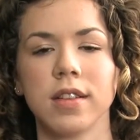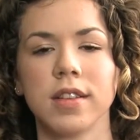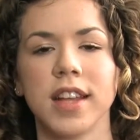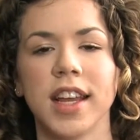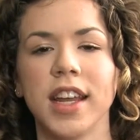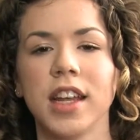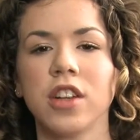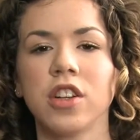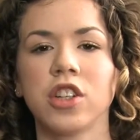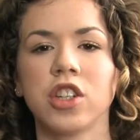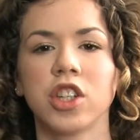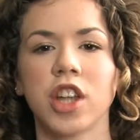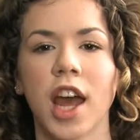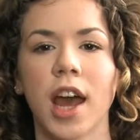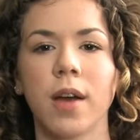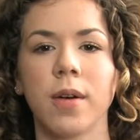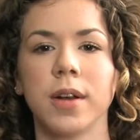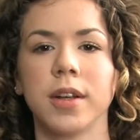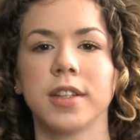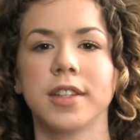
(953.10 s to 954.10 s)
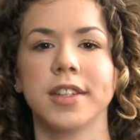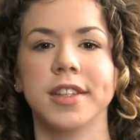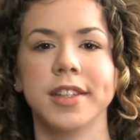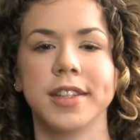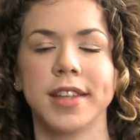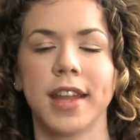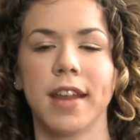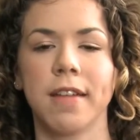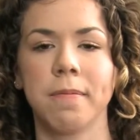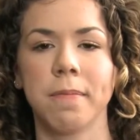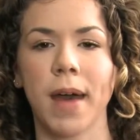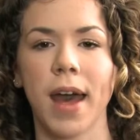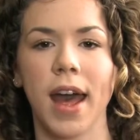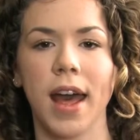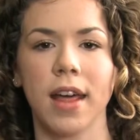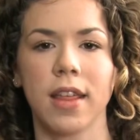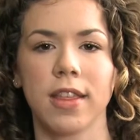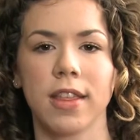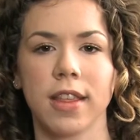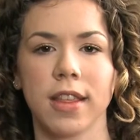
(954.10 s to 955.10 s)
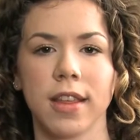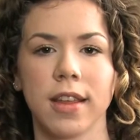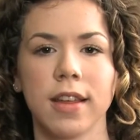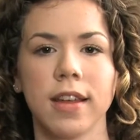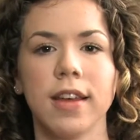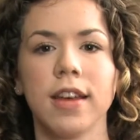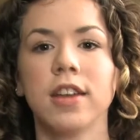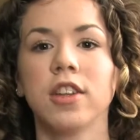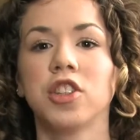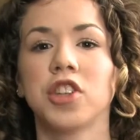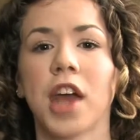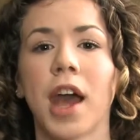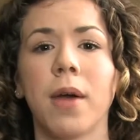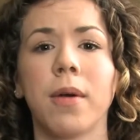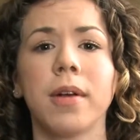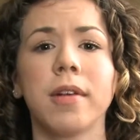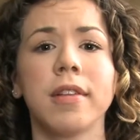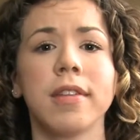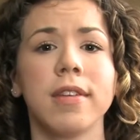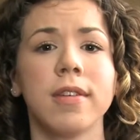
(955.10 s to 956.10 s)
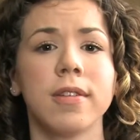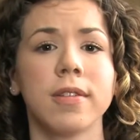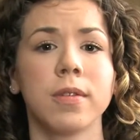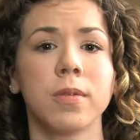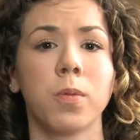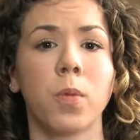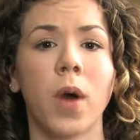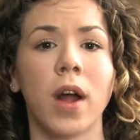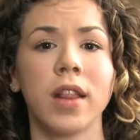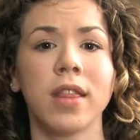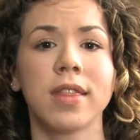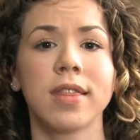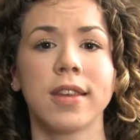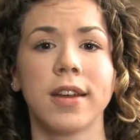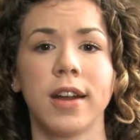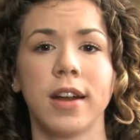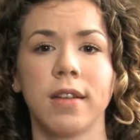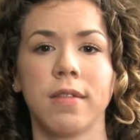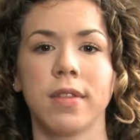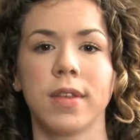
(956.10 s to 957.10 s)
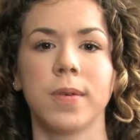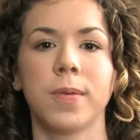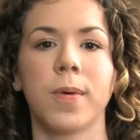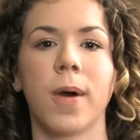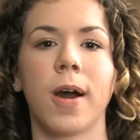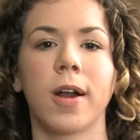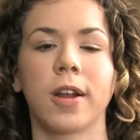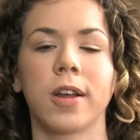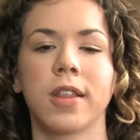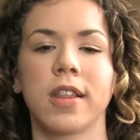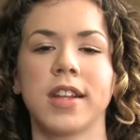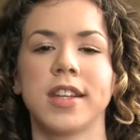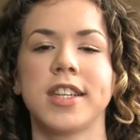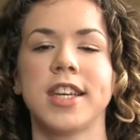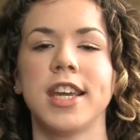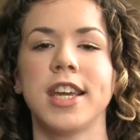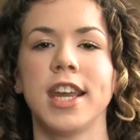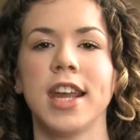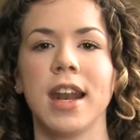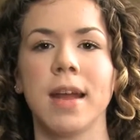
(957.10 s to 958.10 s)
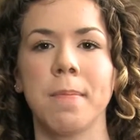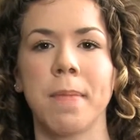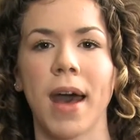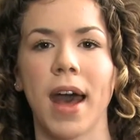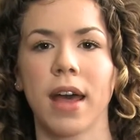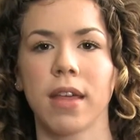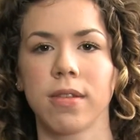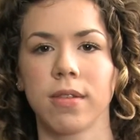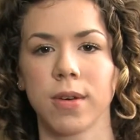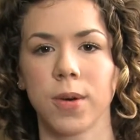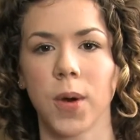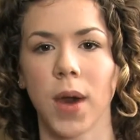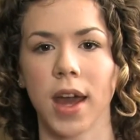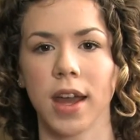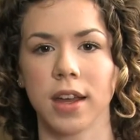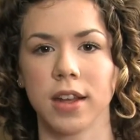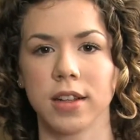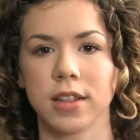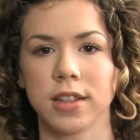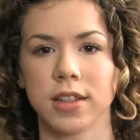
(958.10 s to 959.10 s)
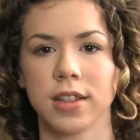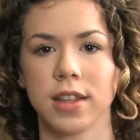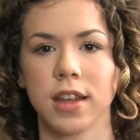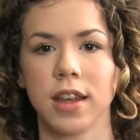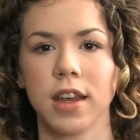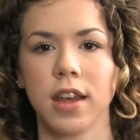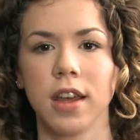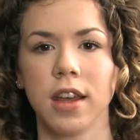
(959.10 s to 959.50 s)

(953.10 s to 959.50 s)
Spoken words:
Take showers instead of baths. Showers use 1/3 of the water that taking a bath requires.